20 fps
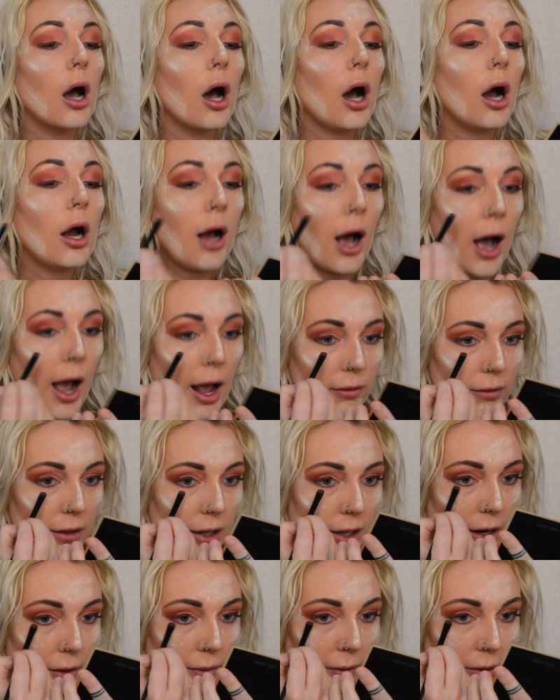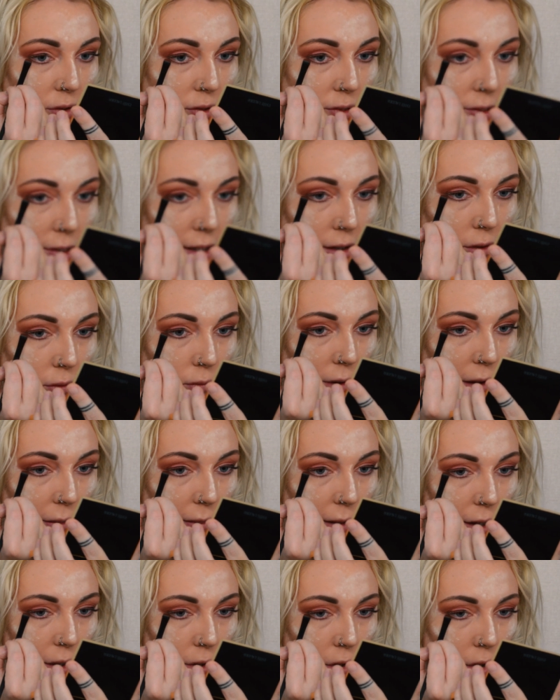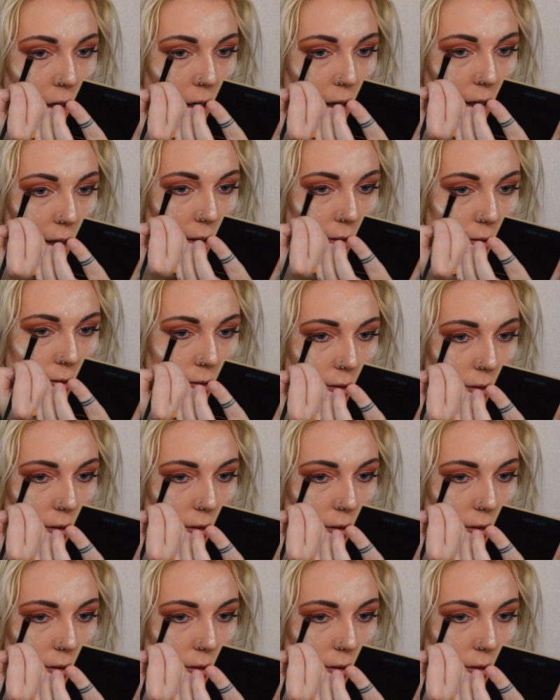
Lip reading: eyelid, and then just kind of run that across.